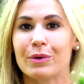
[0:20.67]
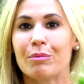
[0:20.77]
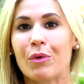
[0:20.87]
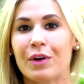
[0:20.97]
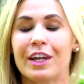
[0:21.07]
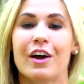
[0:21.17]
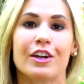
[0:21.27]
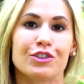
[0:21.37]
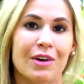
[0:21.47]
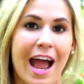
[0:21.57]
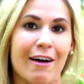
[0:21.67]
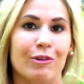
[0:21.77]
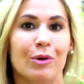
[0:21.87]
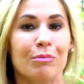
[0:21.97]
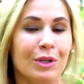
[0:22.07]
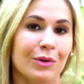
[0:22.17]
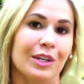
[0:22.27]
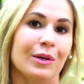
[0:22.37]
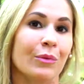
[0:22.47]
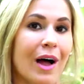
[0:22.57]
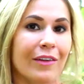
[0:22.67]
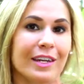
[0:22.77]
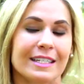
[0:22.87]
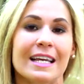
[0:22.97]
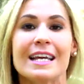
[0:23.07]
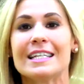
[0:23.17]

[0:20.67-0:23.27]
reporting on travel, beauty, wellness,